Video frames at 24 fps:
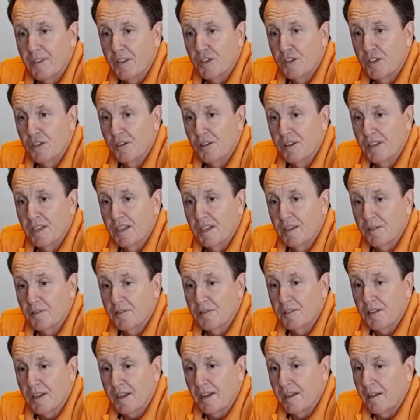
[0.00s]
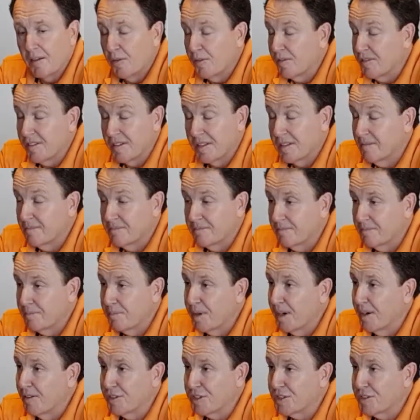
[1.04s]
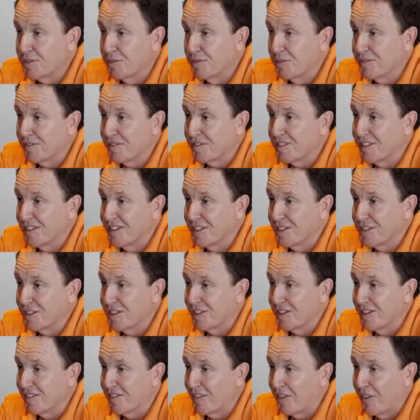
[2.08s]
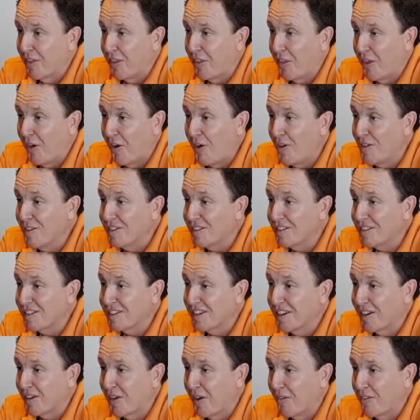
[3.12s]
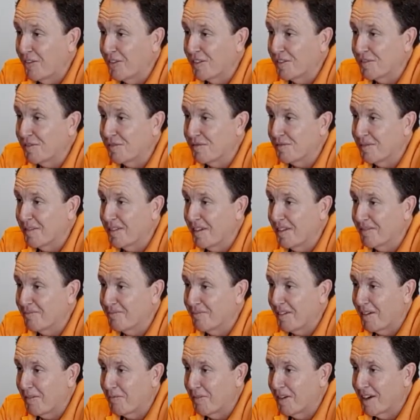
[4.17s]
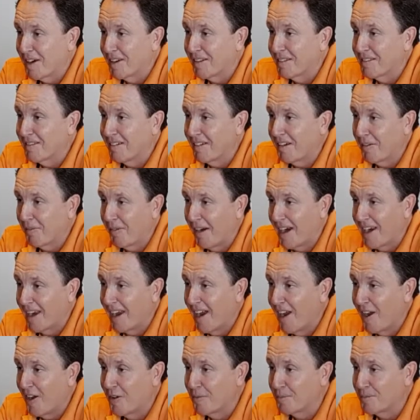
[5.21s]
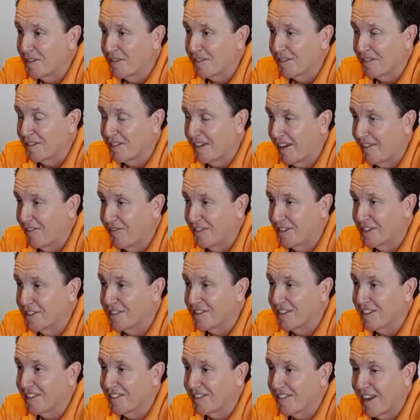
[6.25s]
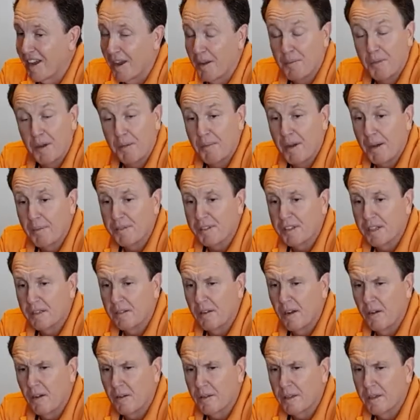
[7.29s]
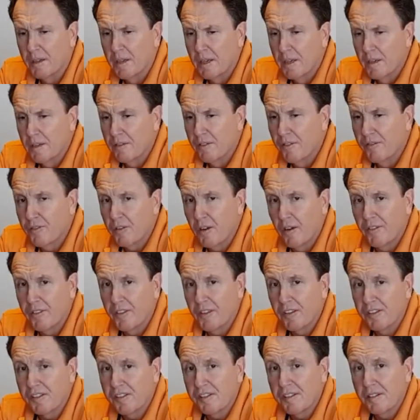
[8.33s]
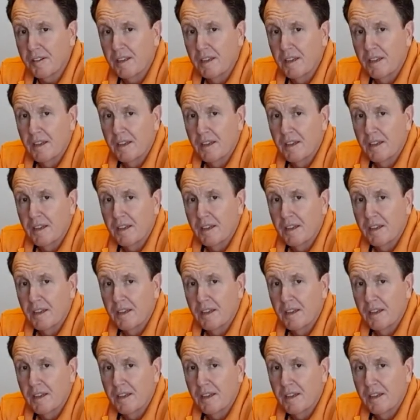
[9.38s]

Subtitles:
uni, and I was in a pair of shorts, t-shirt and thongs, and I got this ring. I rang home just to say, finish the exam. My mum said, you've got this